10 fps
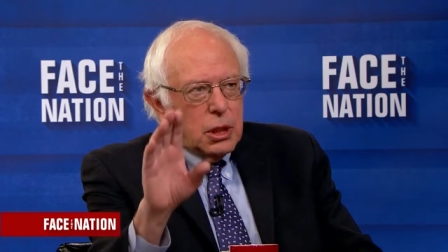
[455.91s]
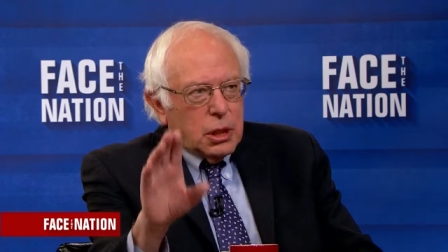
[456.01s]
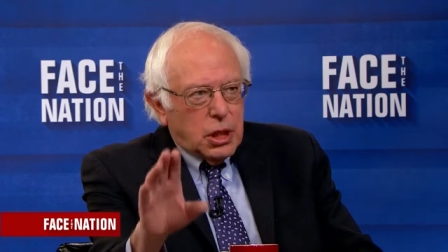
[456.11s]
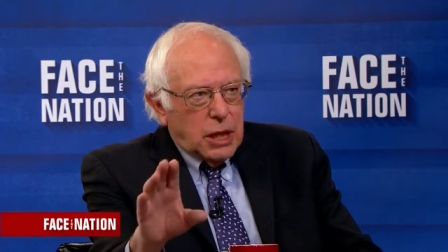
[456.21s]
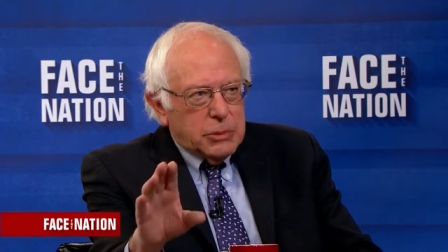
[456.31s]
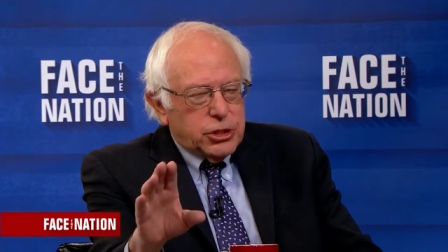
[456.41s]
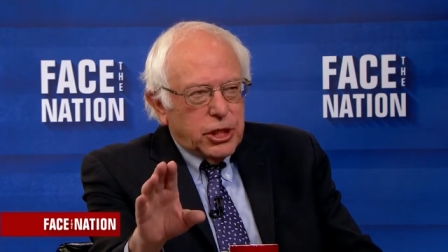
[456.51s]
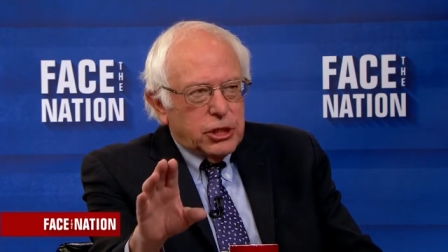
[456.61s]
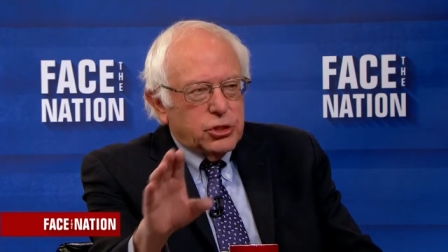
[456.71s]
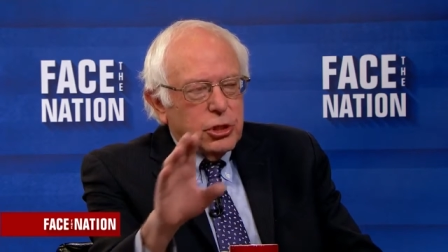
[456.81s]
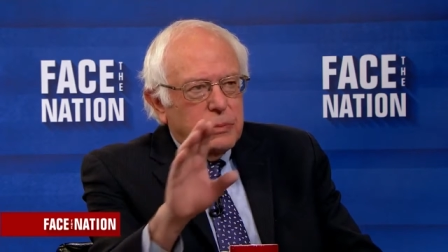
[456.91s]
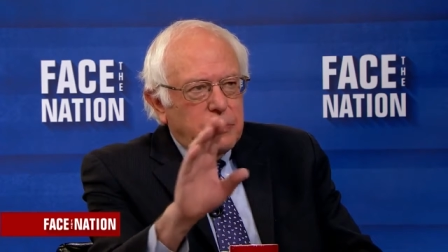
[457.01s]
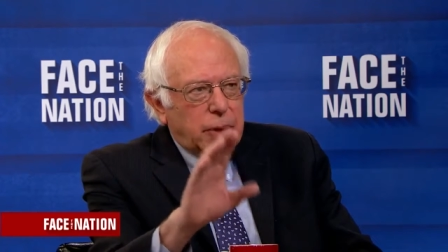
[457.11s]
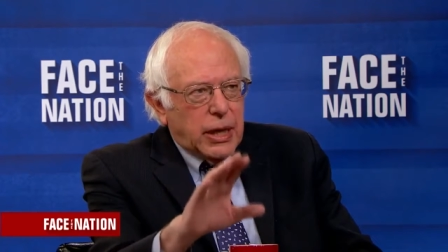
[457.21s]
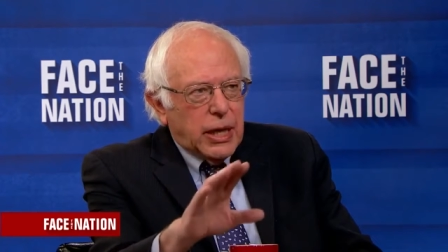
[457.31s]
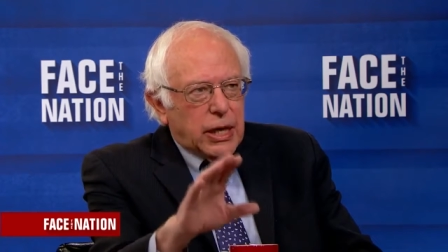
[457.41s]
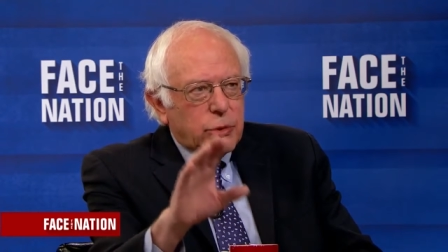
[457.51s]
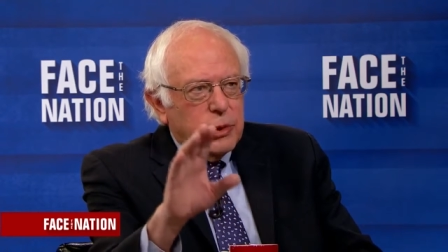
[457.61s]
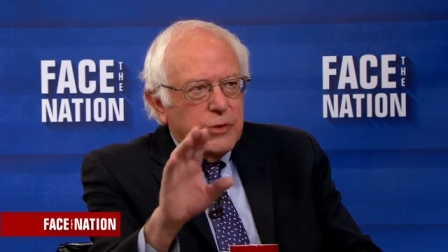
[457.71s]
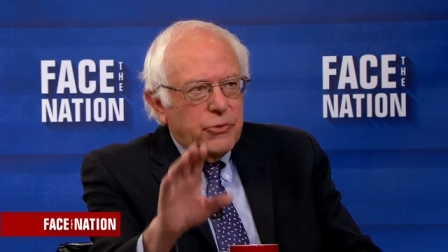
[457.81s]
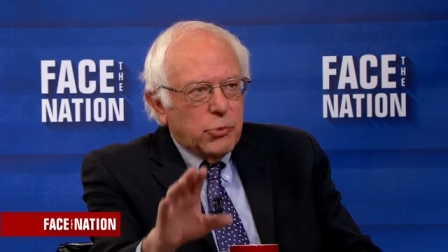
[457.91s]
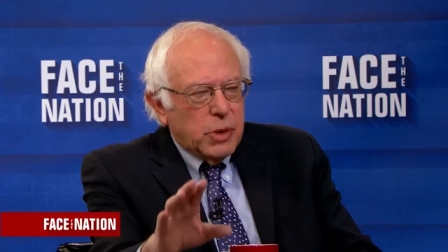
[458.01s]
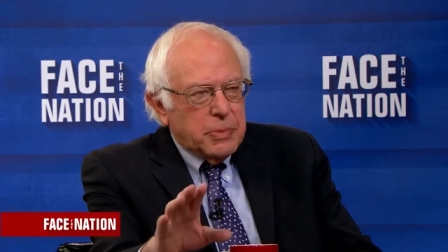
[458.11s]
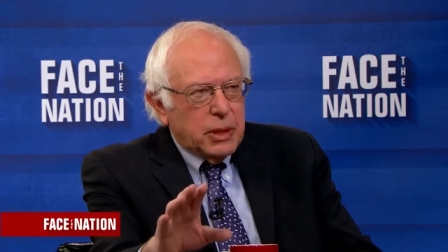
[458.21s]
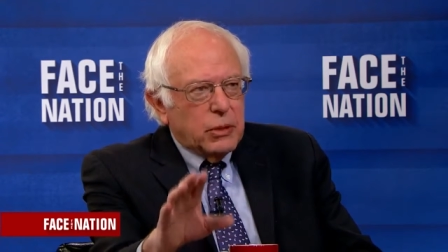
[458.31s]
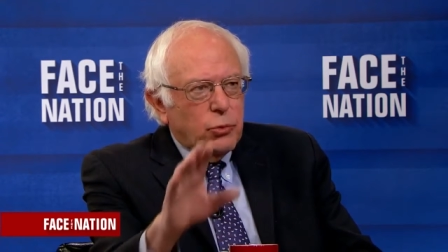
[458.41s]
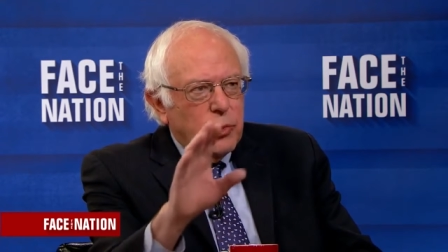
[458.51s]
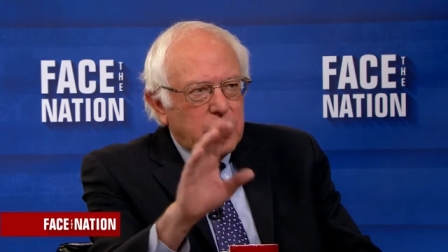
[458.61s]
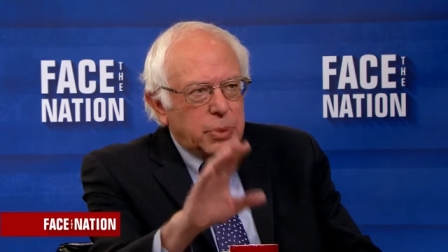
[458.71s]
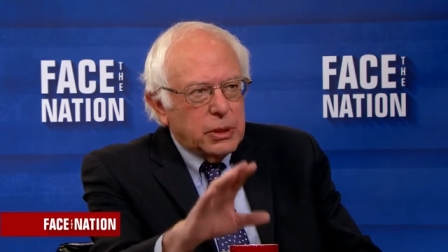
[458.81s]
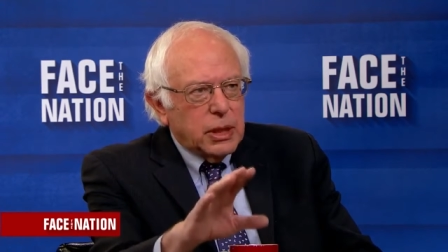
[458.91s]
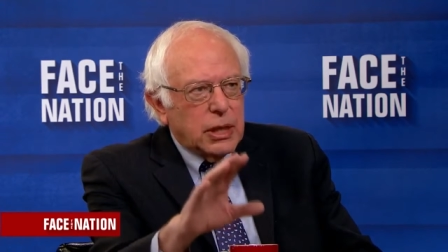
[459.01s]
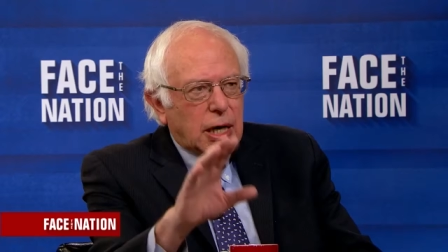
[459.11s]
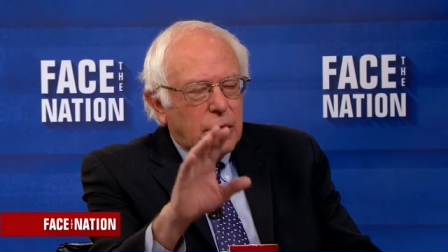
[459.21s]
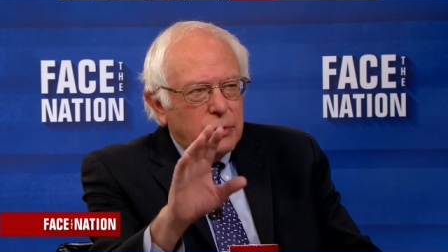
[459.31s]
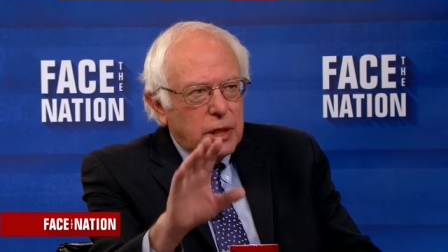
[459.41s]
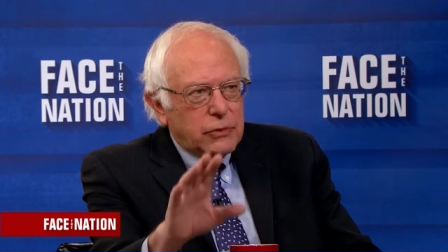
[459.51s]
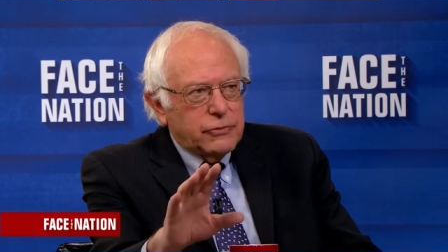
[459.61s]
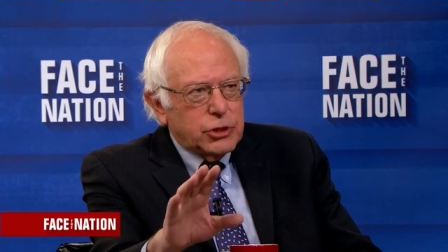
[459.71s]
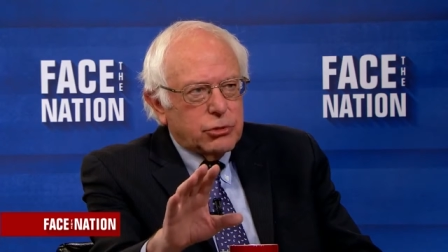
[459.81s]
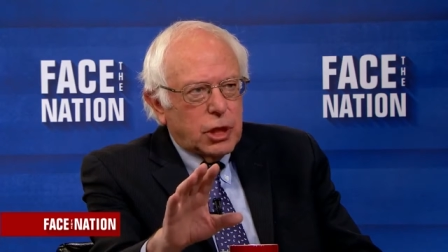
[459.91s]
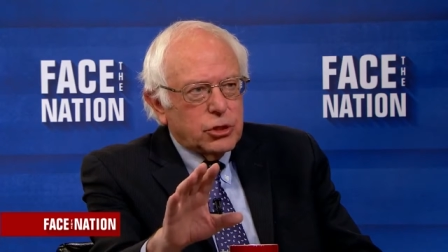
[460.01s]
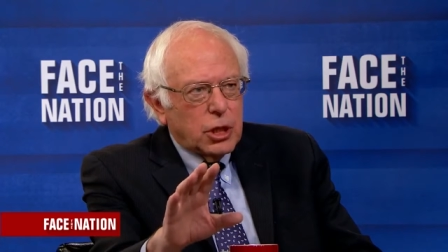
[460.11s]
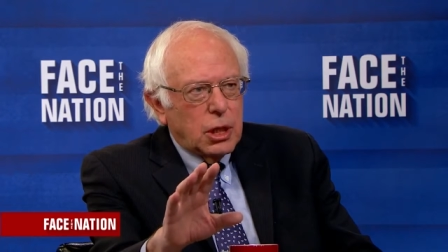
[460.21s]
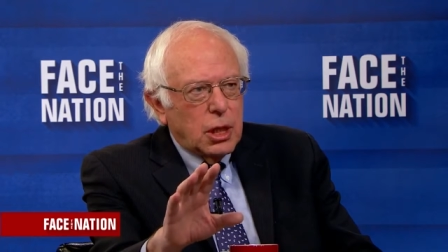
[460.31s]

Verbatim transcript: climate change, pay equity for women, rebuilding our infrastructure,